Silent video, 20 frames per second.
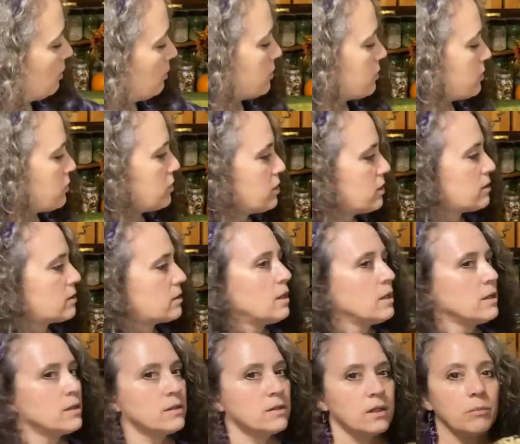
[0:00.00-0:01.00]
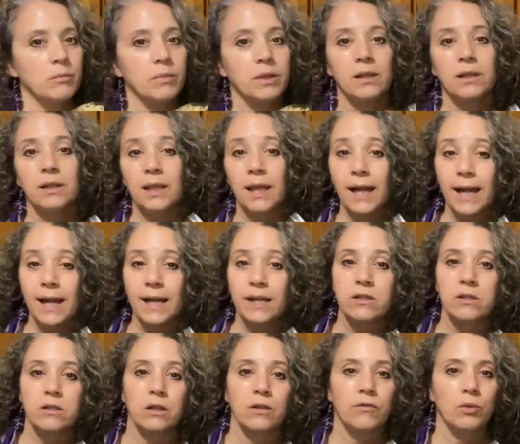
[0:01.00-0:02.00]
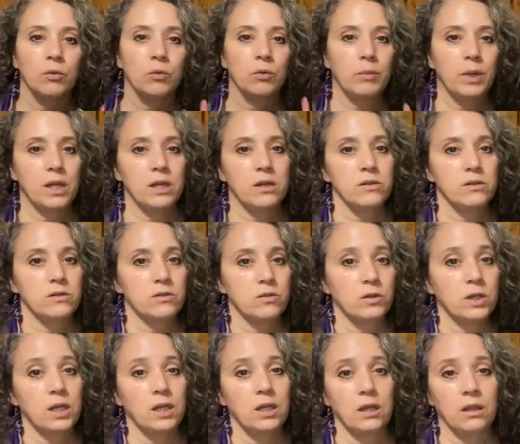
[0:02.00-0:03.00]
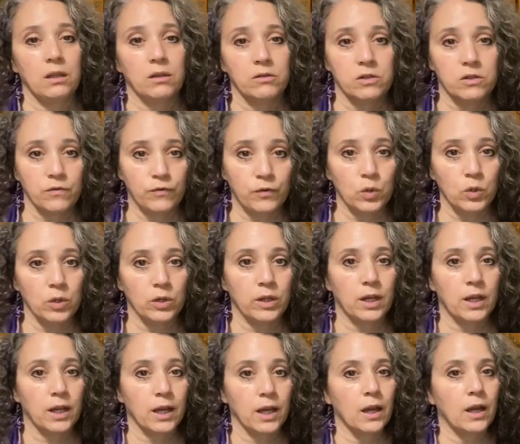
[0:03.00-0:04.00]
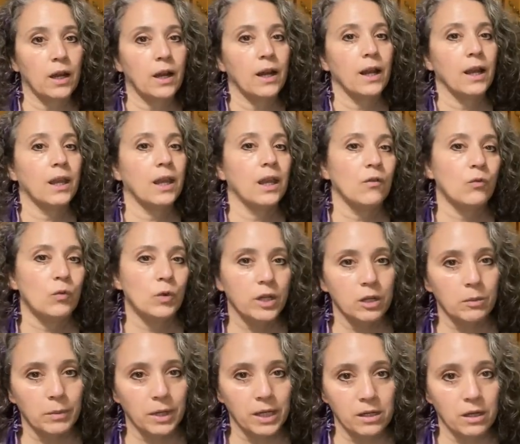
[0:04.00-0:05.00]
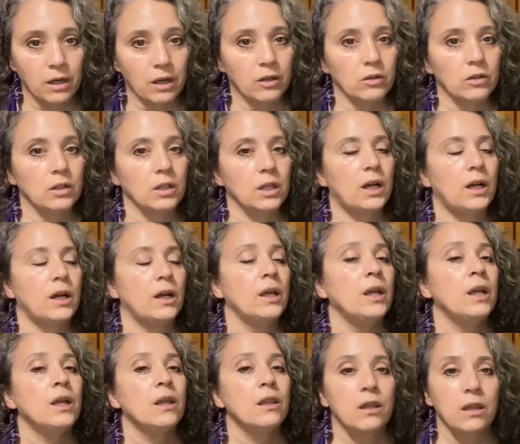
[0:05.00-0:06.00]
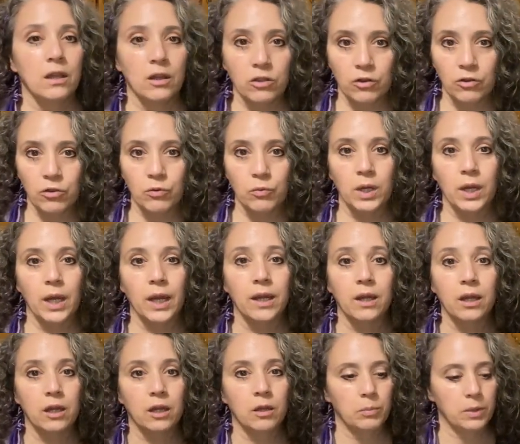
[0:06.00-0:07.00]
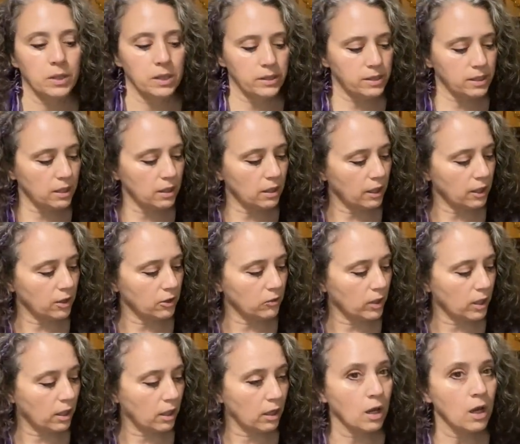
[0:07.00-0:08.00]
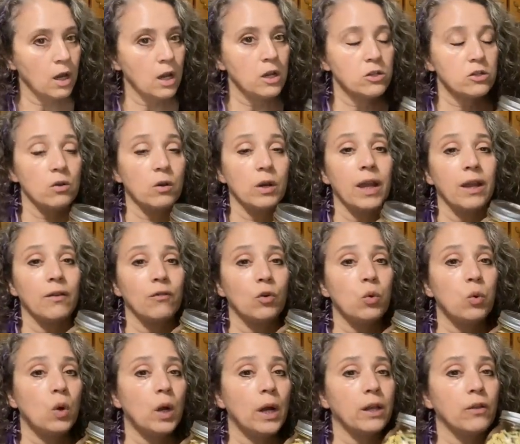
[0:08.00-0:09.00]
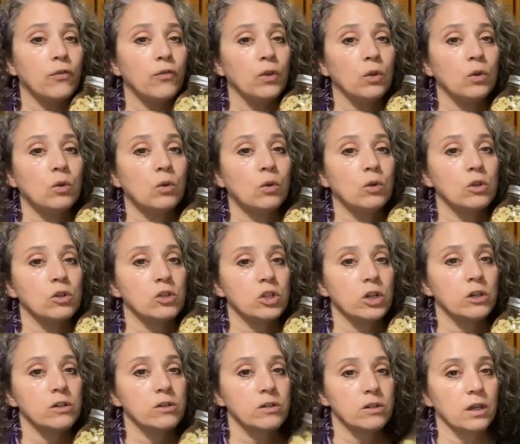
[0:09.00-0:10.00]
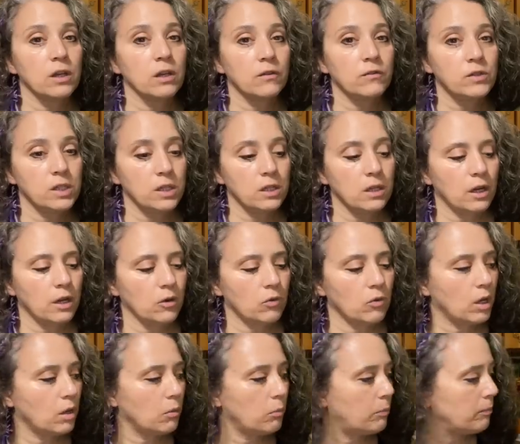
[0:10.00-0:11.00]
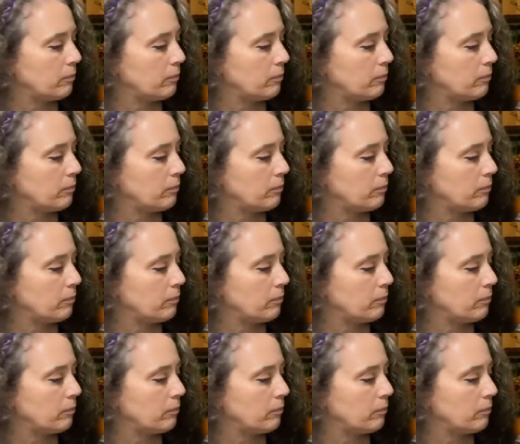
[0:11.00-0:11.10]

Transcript: is just some of the last of the remaining zucchini, those four that I got. I gave one to my daughter-in-law. The other three I cut up and dehydrated. So I have quite a few quart jars of dehydrated